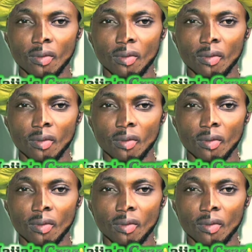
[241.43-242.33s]

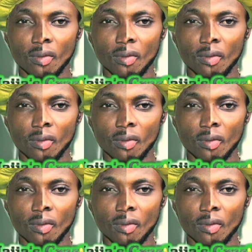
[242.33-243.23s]

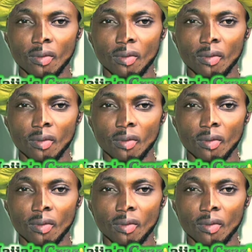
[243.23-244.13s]

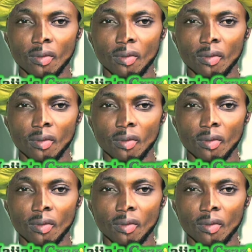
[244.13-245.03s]

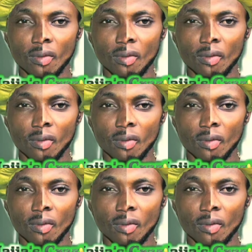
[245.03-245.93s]

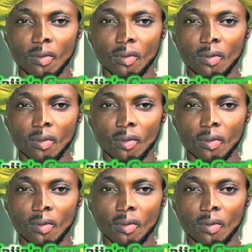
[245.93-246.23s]
(silent)